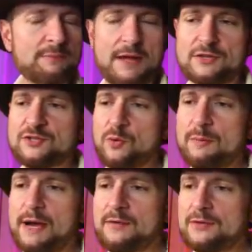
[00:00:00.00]
about the
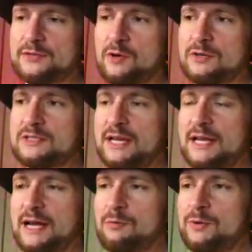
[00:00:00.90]
story behind those cards, and
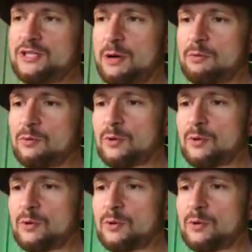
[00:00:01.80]
I wish I would have